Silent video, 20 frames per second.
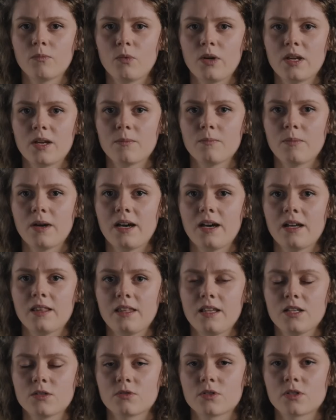we compare
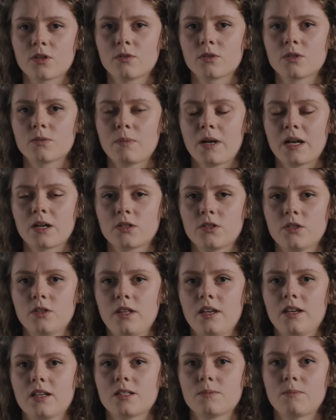these results back to
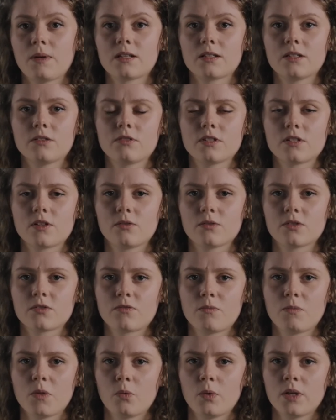the expected results
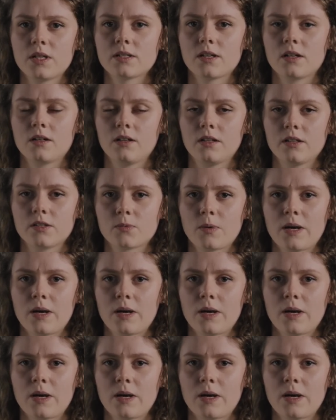from the wind tunnel as